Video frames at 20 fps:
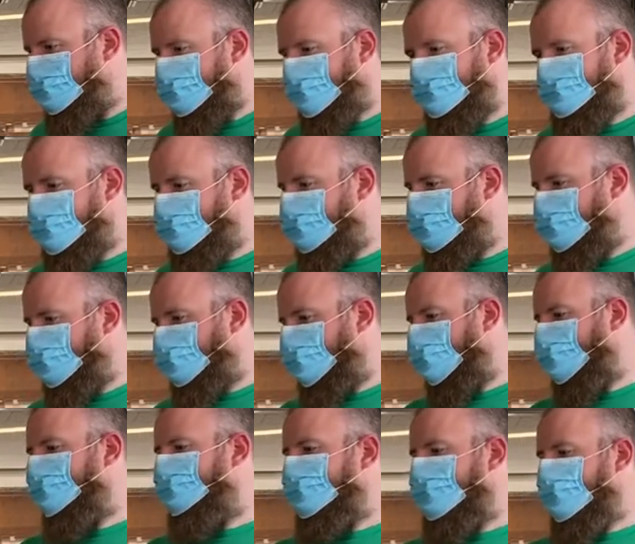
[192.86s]
even
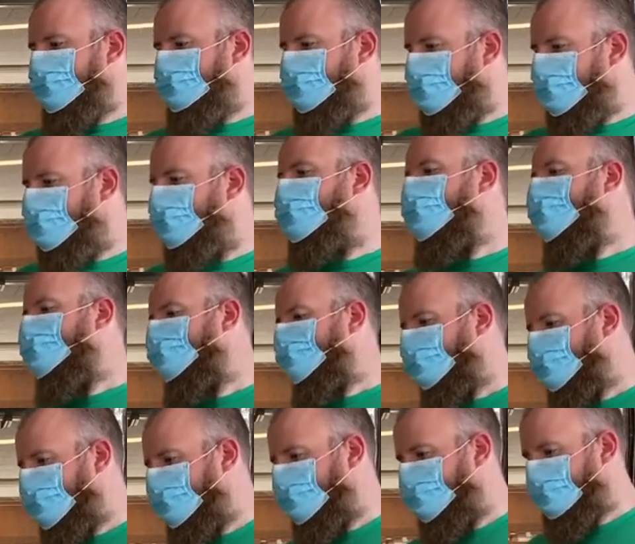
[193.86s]
liven up a, a regular
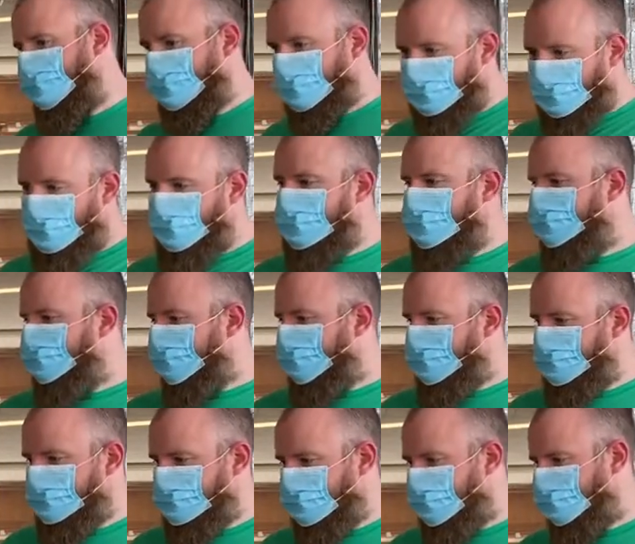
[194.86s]
window by gluing
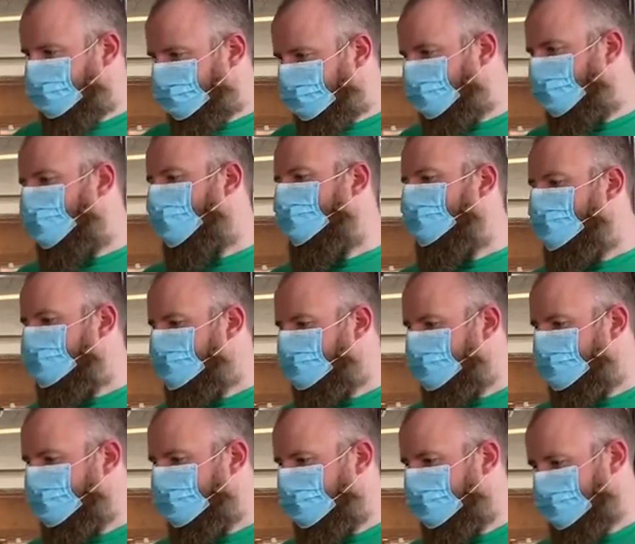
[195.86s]
things and applying it
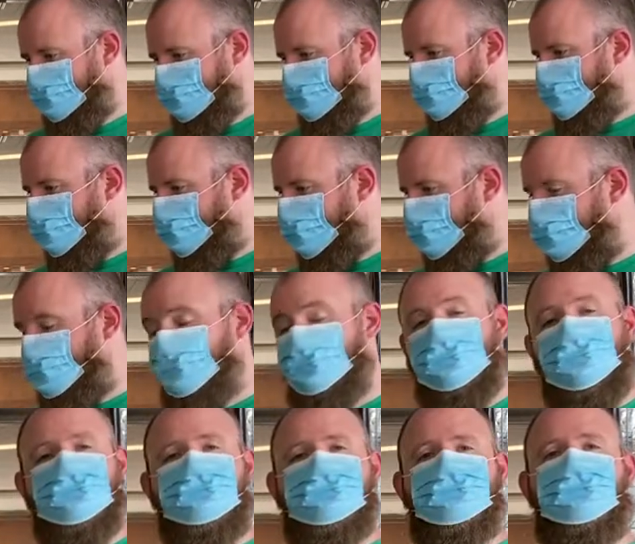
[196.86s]
to it, uh,
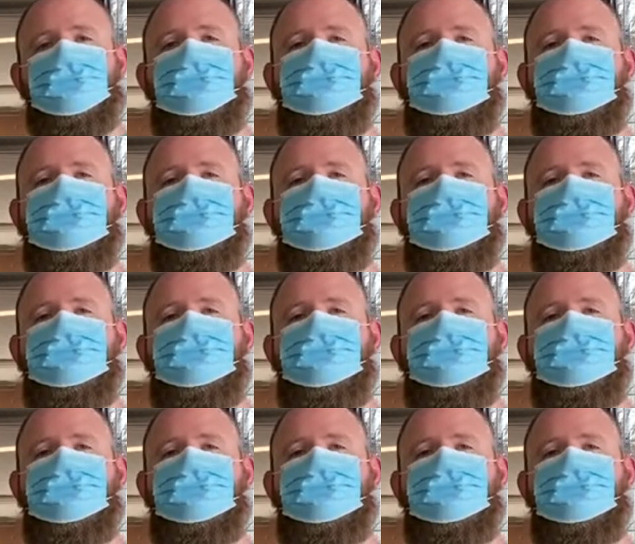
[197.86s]
really and truly,